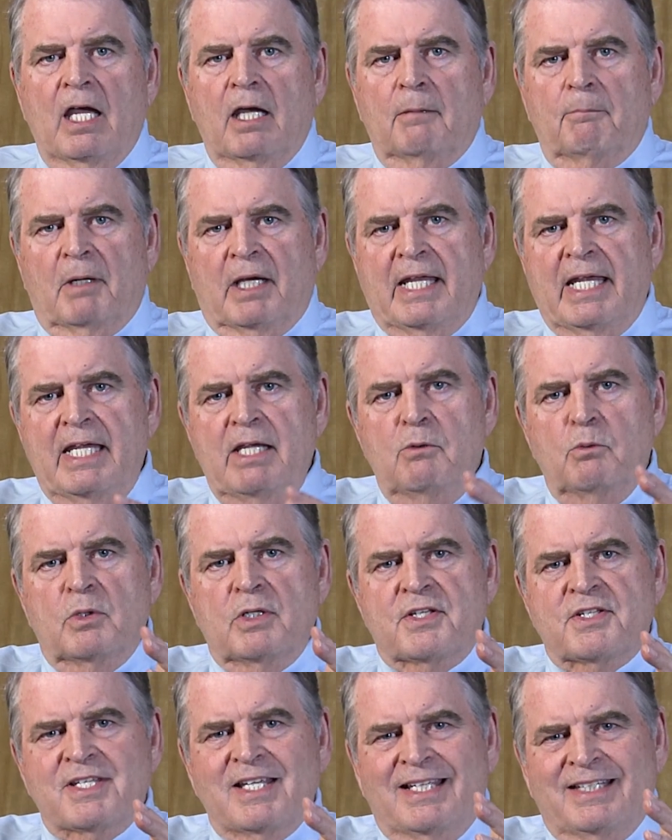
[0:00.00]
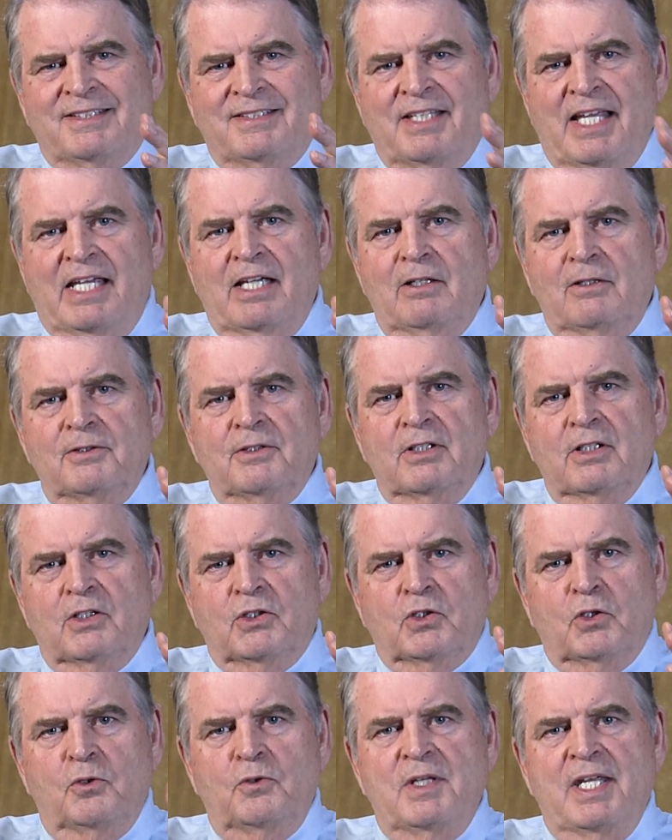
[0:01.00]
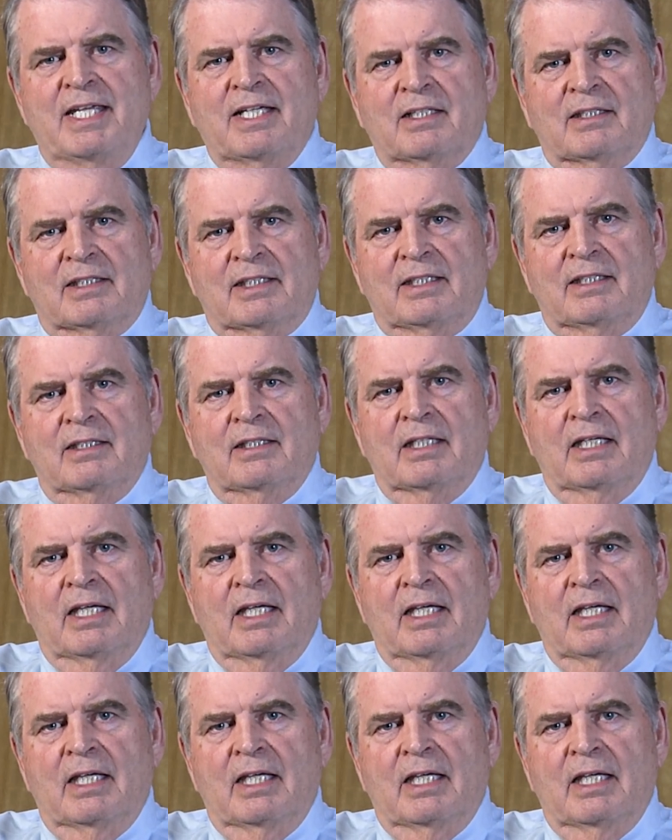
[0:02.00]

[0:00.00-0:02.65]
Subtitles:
but he was nailed uniquely.